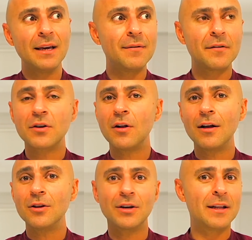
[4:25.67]
Even if they're
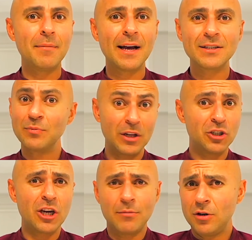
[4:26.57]
not looking the best, you'd be like,
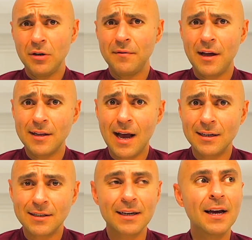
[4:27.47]
Jim, you're looking
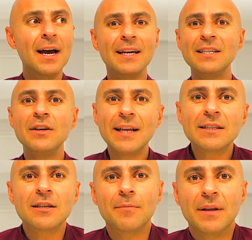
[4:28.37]
fantastic. So you
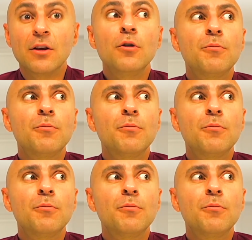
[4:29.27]
did something. You